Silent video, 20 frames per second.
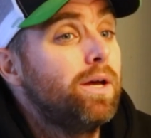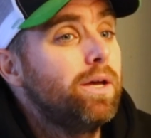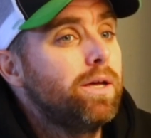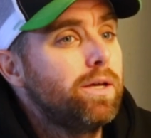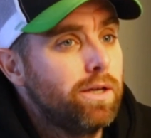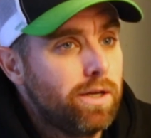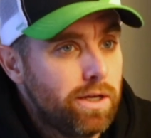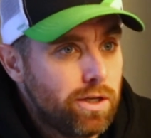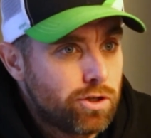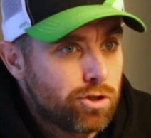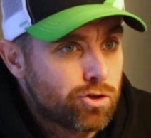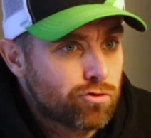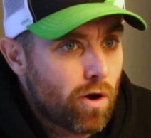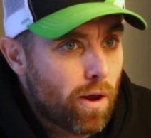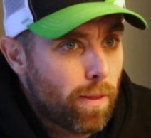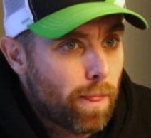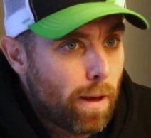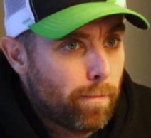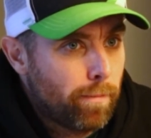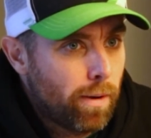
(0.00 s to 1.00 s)
you need to
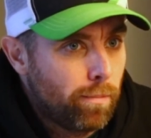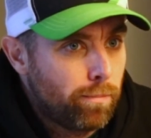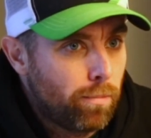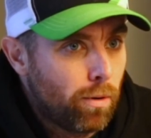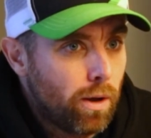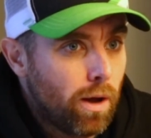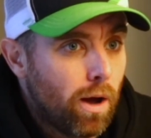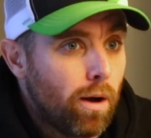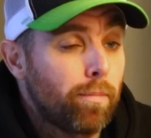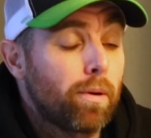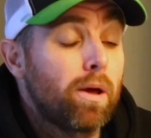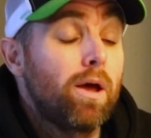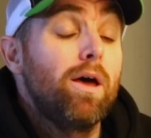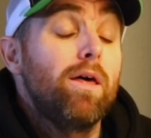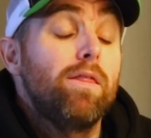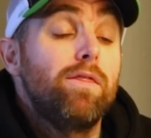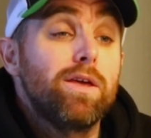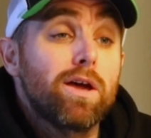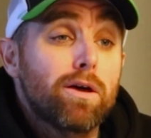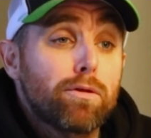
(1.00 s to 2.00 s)
straighten that bad boy up.
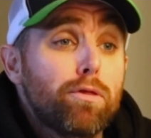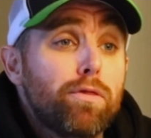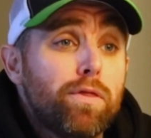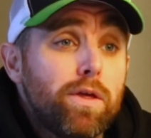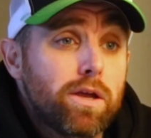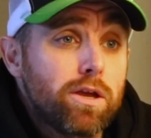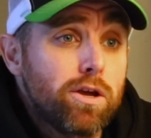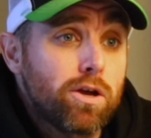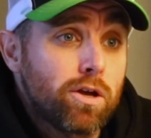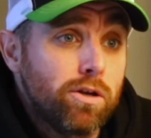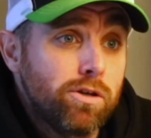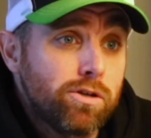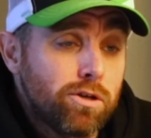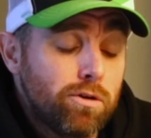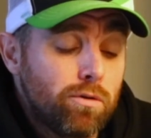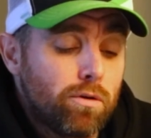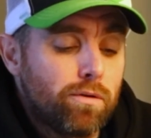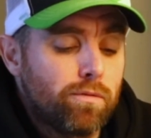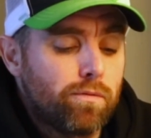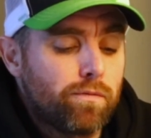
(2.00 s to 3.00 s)
The other thing you can
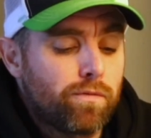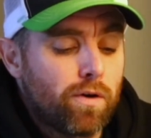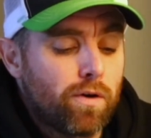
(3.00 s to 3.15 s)
do on